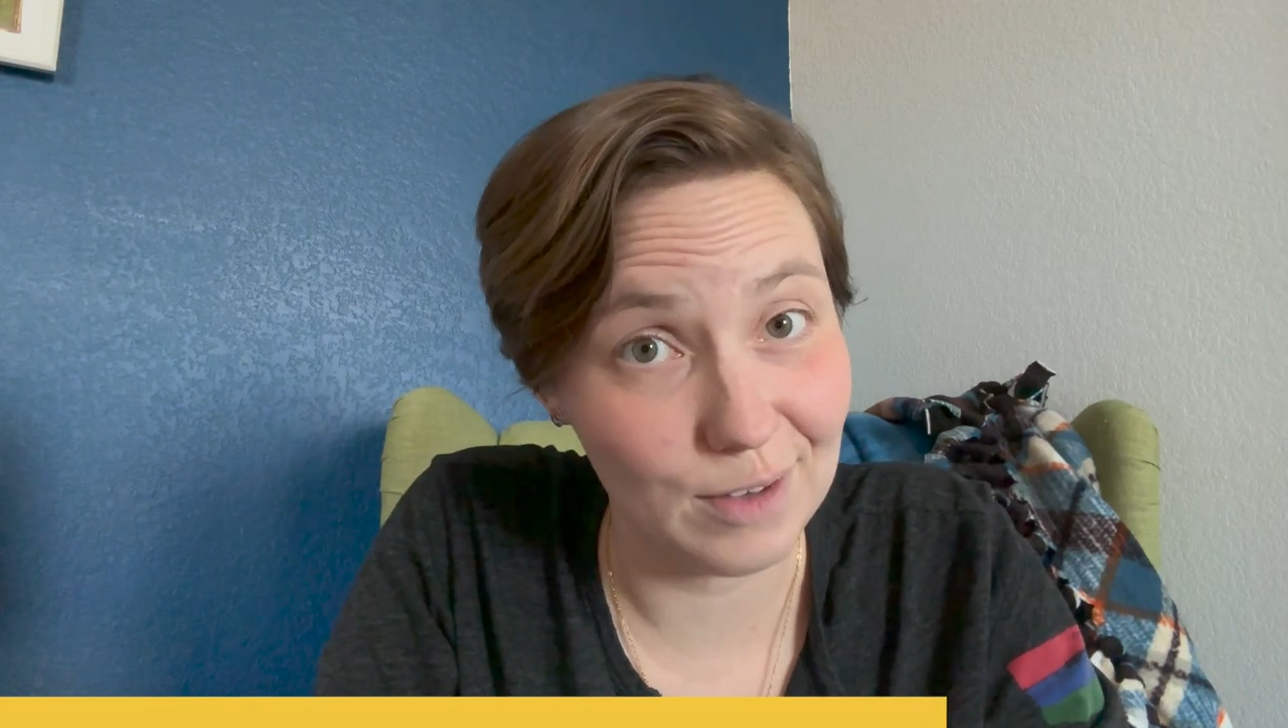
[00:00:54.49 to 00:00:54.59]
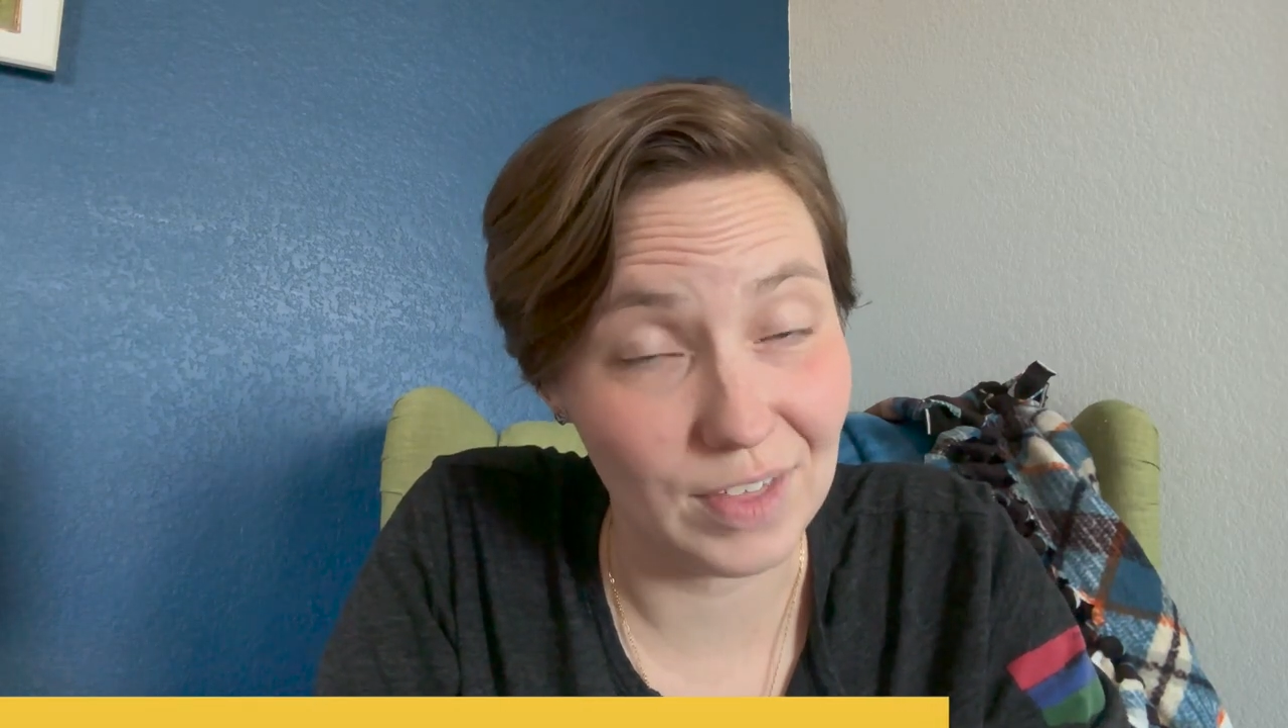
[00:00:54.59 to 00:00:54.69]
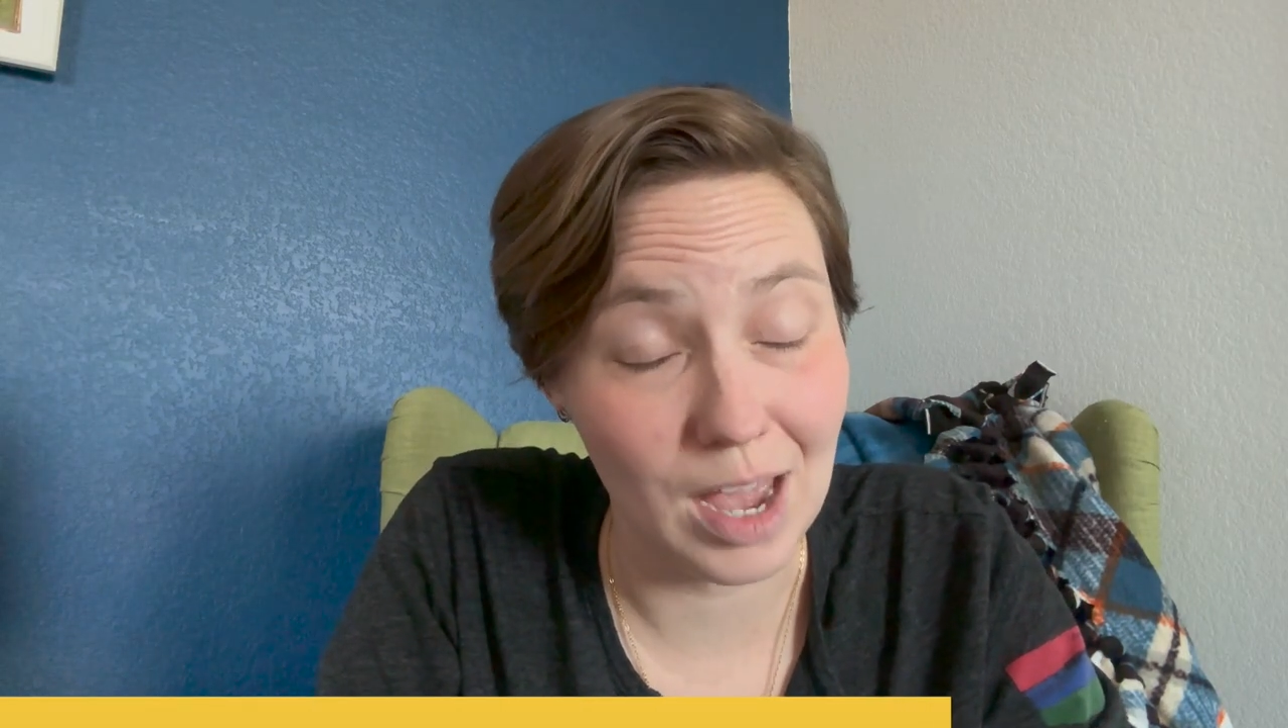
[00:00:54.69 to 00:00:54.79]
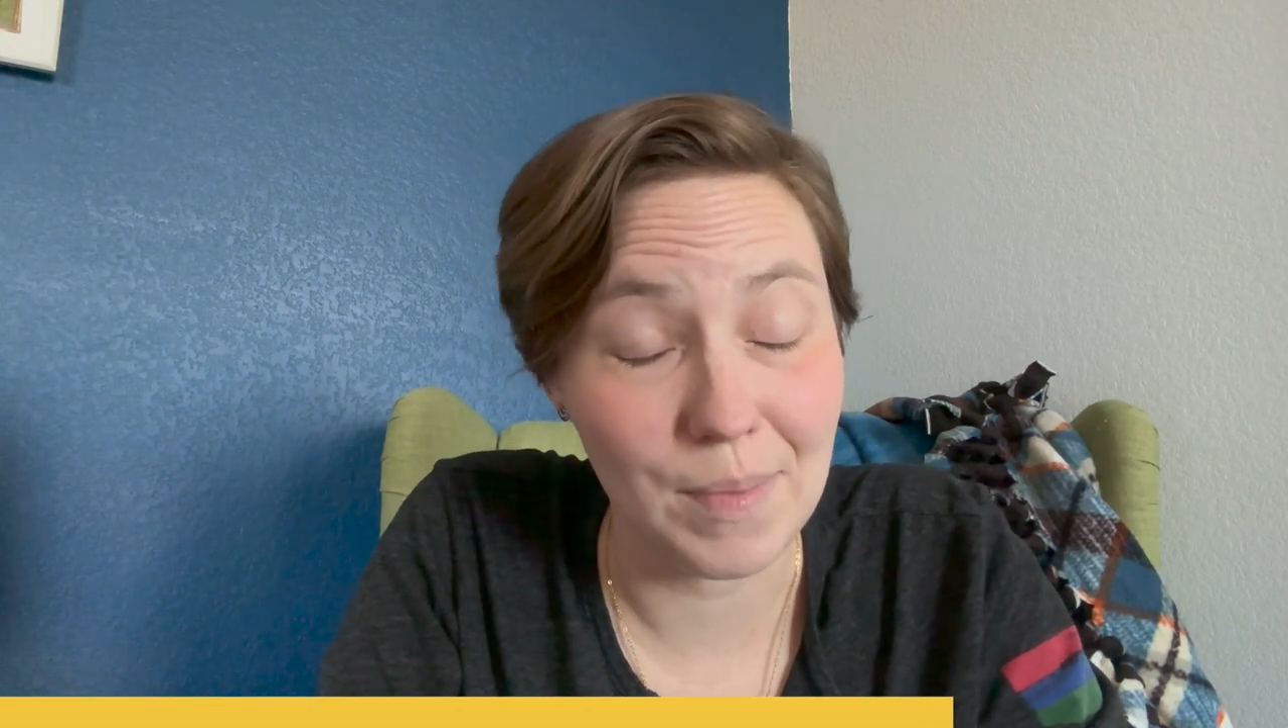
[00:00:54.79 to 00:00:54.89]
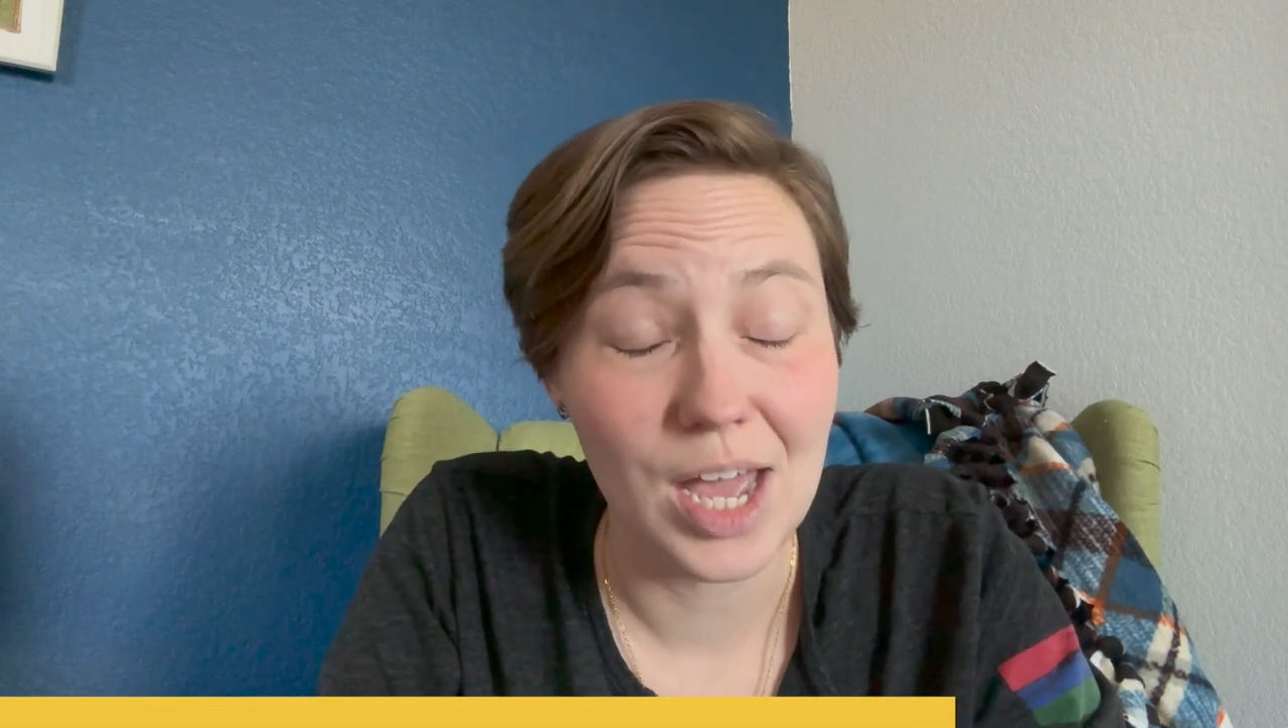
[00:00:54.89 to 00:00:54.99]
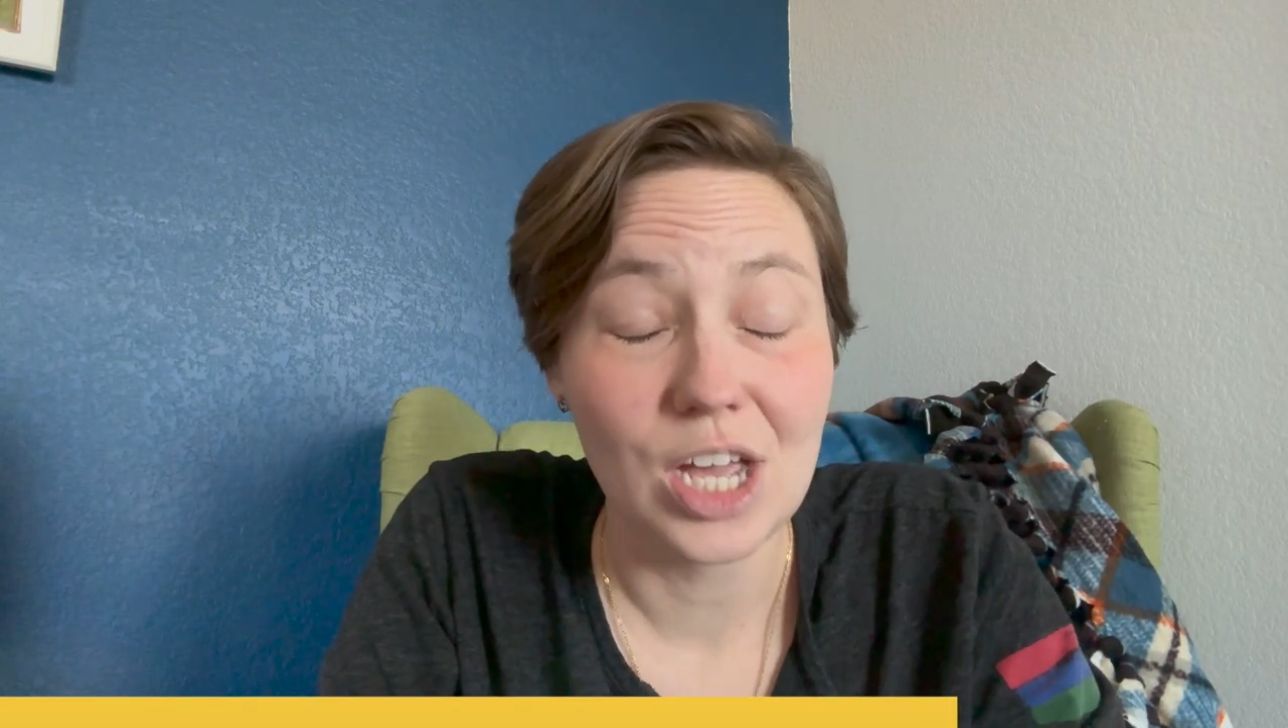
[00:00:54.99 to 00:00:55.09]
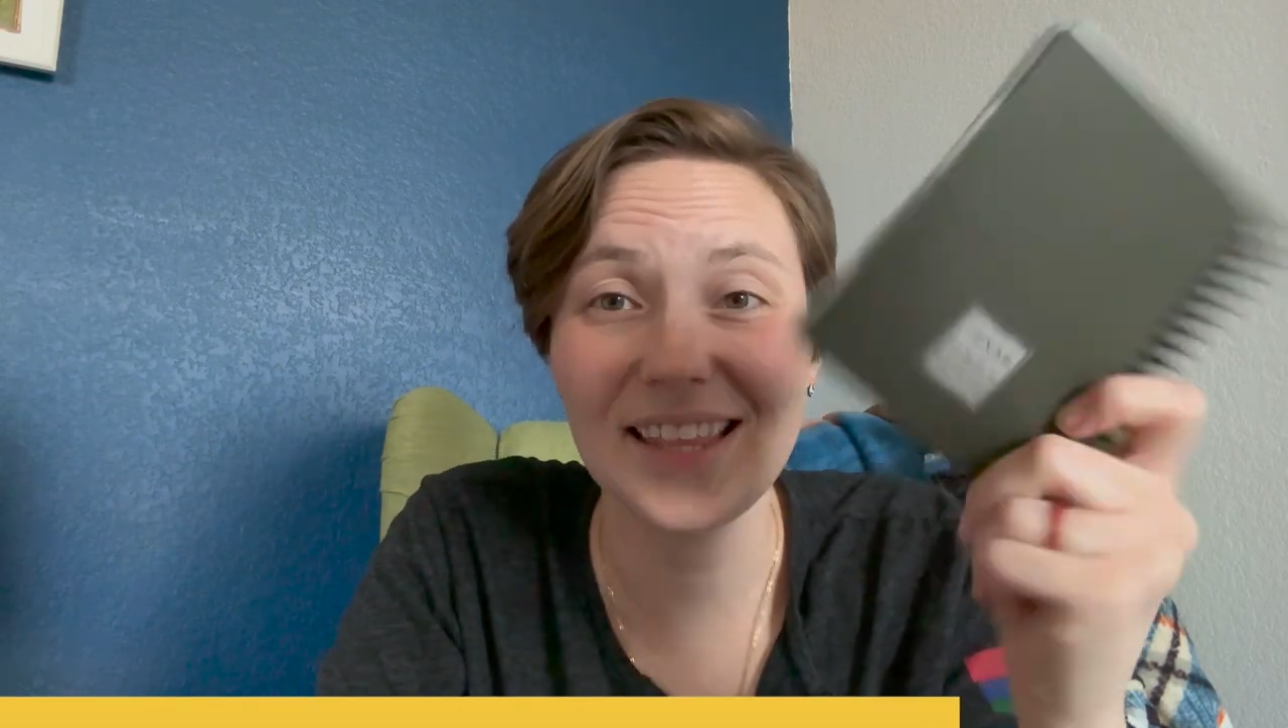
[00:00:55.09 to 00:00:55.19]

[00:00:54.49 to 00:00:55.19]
of them.